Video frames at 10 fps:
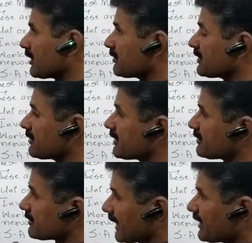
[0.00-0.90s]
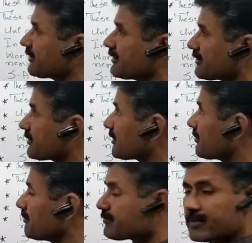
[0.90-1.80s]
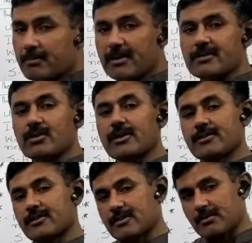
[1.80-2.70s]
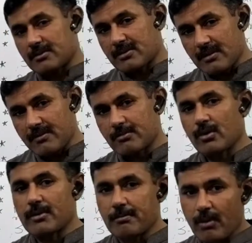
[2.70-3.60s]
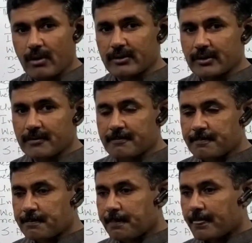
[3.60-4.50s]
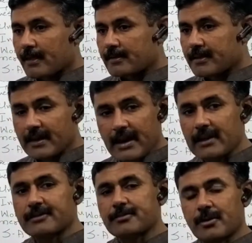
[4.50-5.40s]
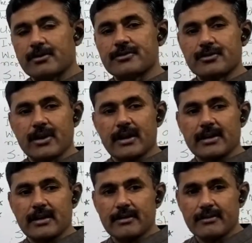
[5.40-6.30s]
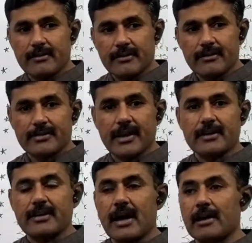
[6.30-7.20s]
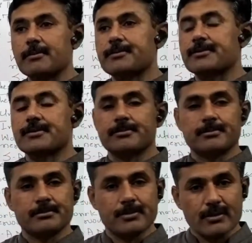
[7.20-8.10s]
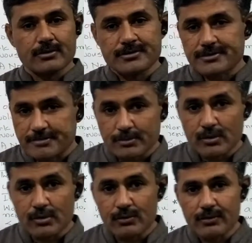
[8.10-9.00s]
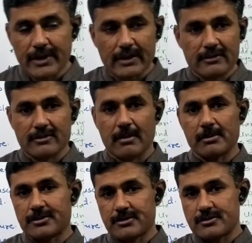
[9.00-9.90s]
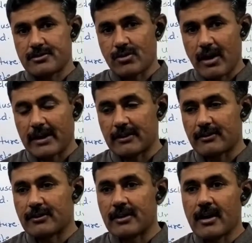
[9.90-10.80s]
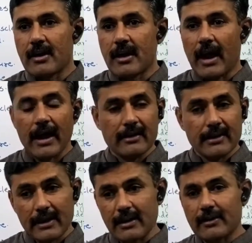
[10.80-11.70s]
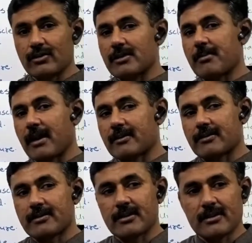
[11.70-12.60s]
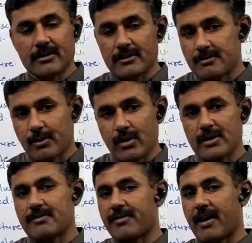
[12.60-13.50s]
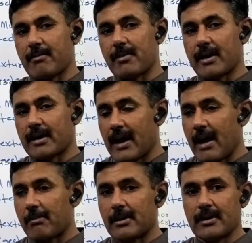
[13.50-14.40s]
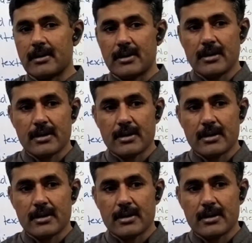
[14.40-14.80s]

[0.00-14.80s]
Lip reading: within the skeletal system, muscular system is even more important. That helps bones together, that helps bones move, that establishes joints, and that actually makes this bony framework able